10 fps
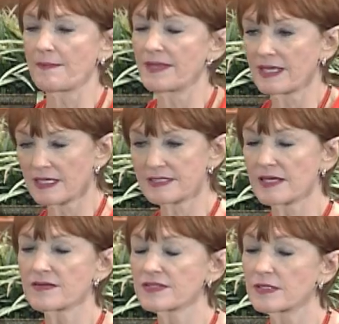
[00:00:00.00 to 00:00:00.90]
in southern
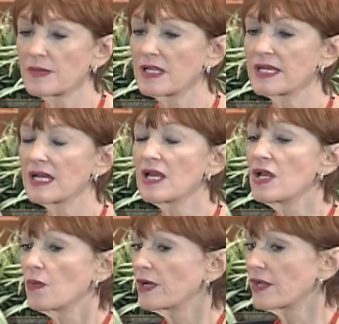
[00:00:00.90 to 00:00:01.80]
Somalia. When
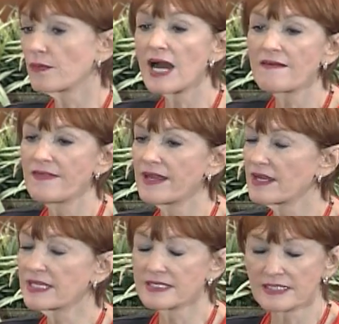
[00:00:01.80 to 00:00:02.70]
he arrived there, he
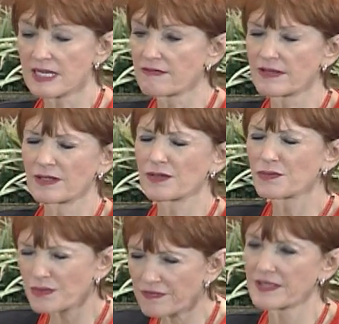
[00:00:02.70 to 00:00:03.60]
discovered a
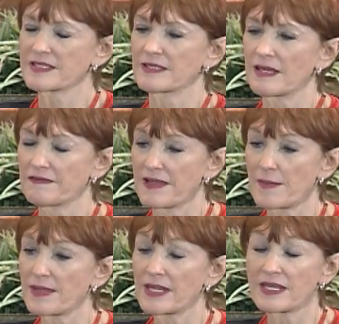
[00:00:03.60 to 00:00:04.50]
horrific famine,
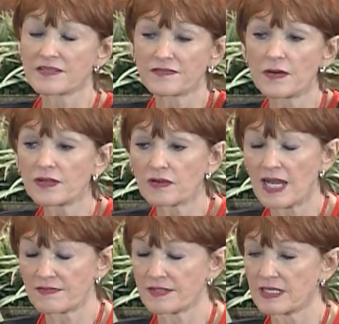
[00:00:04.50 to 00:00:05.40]
and his photographs
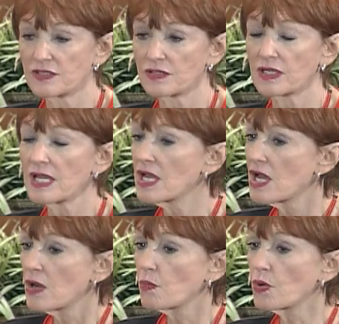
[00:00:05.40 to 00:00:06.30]
that he took
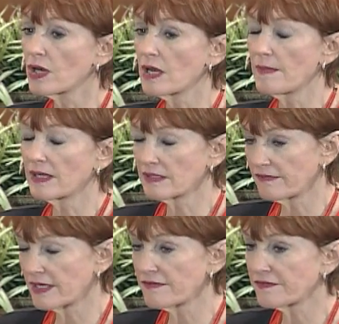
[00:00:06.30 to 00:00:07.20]
were among the very
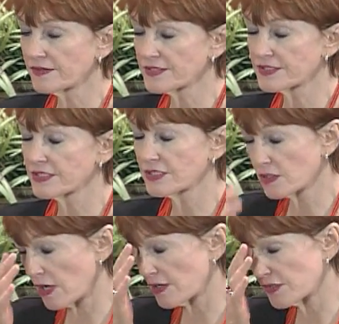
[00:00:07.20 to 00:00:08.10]
first to go out
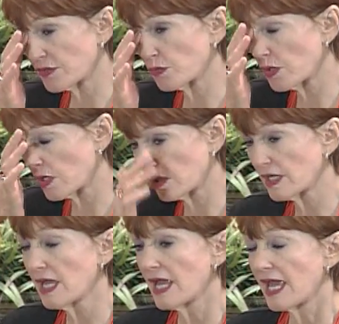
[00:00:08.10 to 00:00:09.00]
to the world
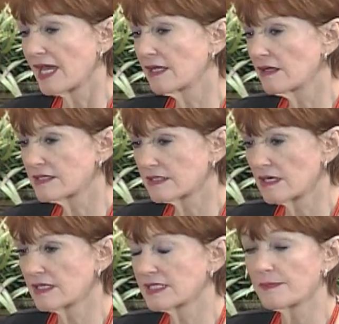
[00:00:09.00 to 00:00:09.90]
and started
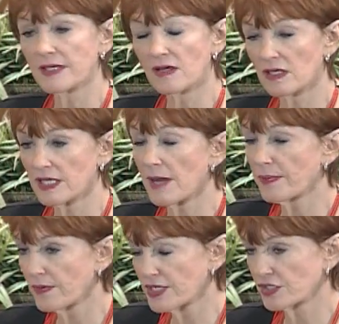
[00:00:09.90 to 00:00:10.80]
something called
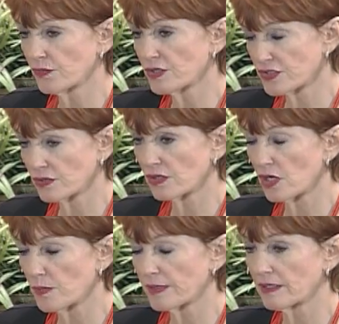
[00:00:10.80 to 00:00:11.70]
Operation Restore Hope. It
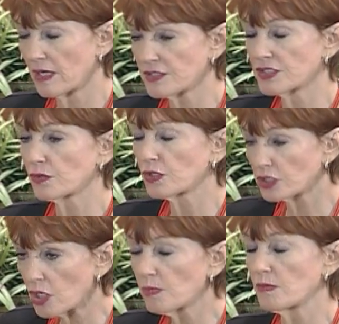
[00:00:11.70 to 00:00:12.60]
launched a
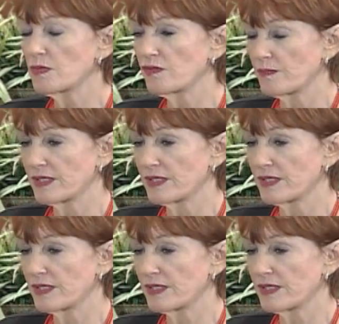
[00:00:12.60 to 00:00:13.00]
global movement